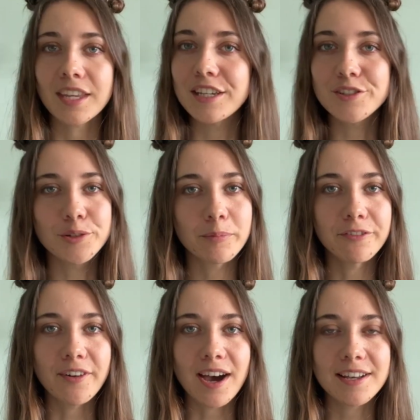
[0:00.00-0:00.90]
It's super
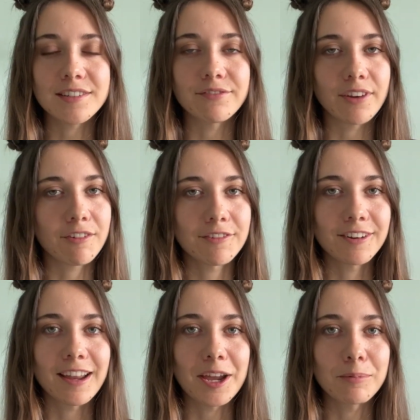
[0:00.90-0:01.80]
fast, very
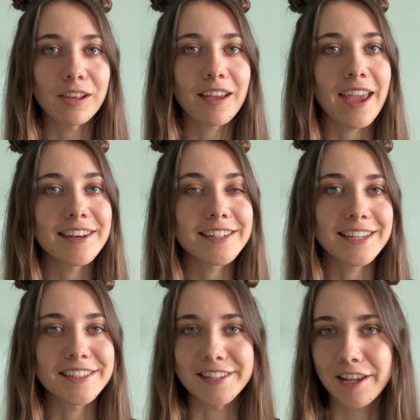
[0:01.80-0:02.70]
reliable, and
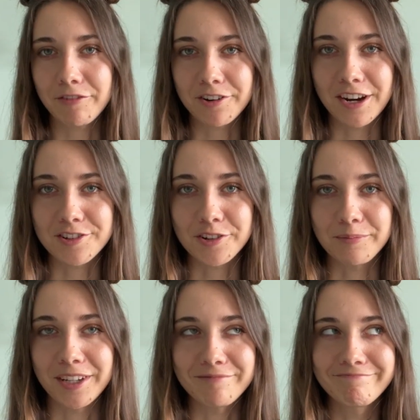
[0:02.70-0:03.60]
has never crashed on
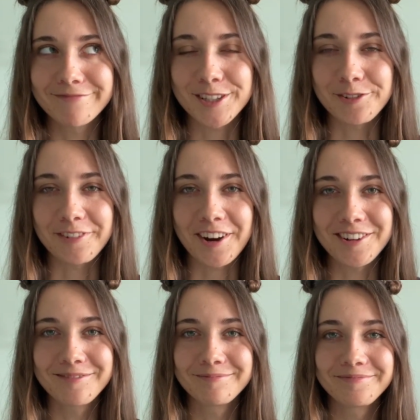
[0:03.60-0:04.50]
me so far.
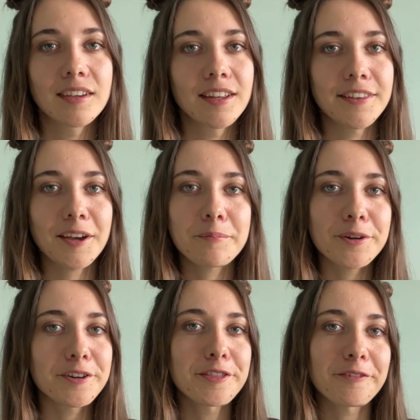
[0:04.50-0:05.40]

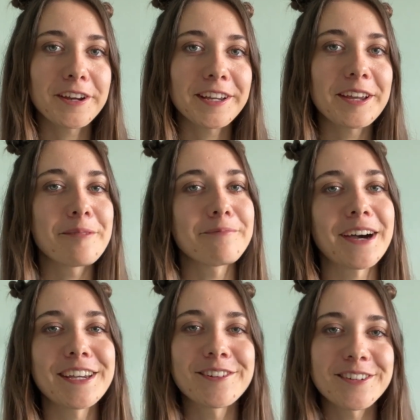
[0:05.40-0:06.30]
Number three,
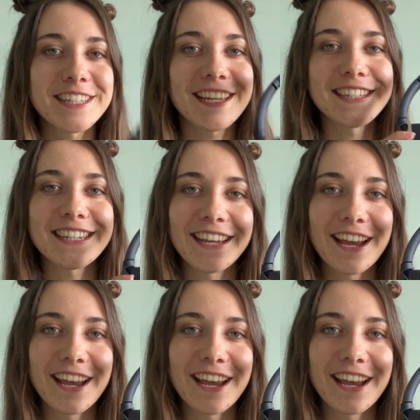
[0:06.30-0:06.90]
my noise-canceling